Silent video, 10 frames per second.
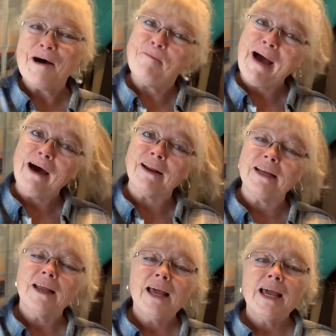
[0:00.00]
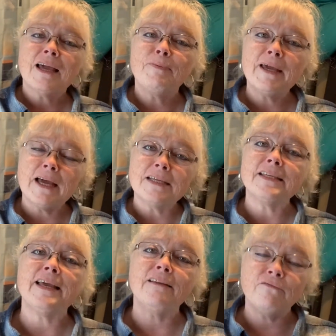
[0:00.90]
about it because
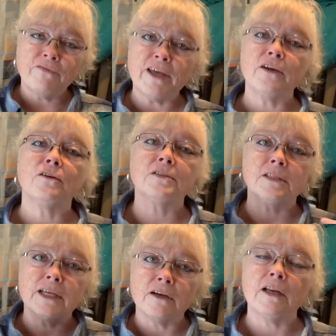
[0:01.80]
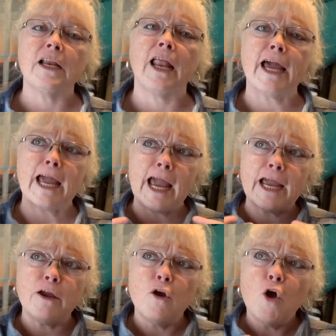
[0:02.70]
it feels literally like
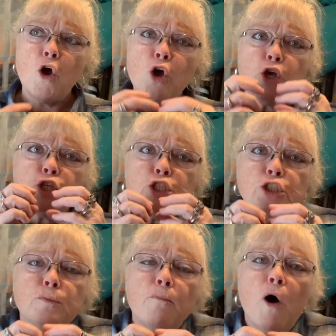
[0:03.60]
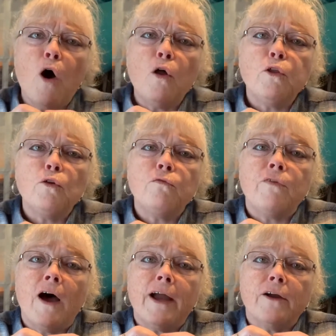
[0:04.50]
a small little
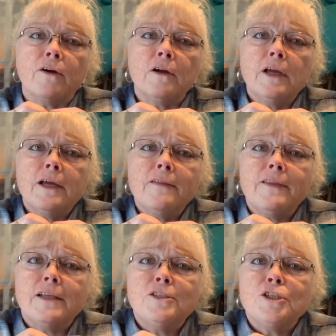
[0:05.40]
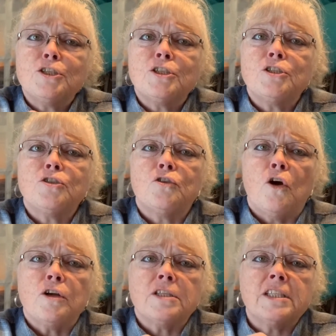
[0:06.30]
fire that just
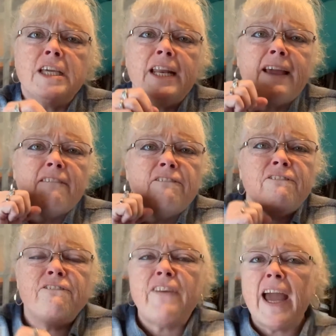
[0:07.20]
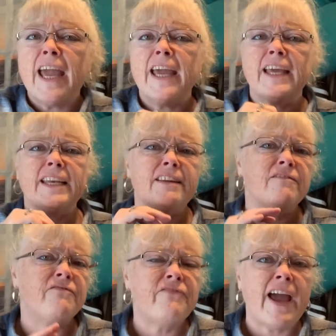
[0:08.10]
starts getting fanned
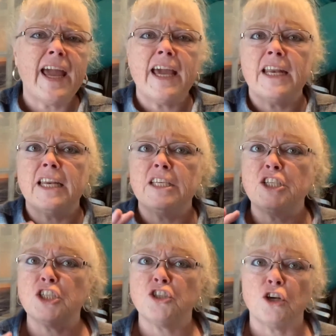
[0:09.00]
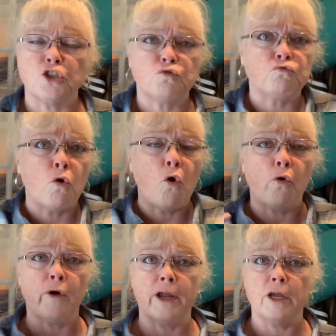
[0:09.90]
and fanned and just starts
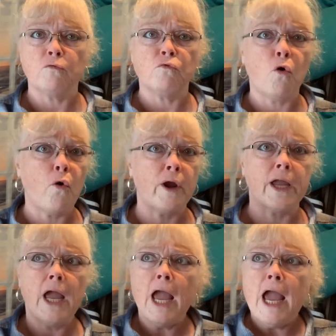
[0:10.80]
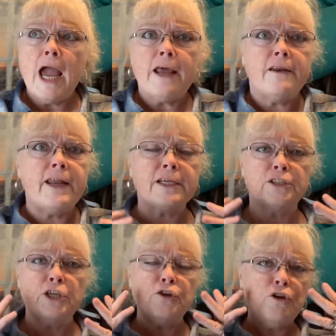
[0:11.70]
roaring and roaring. And the next
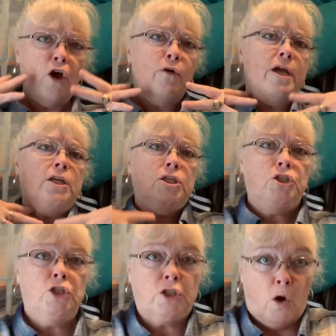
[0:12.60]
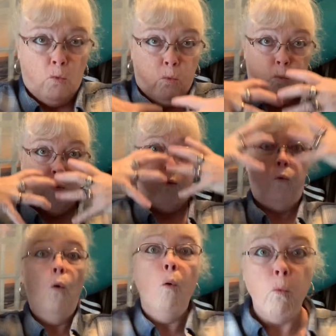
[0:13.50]
thing you know, it is just like
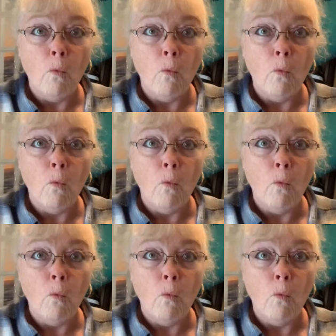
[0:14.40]
whoop.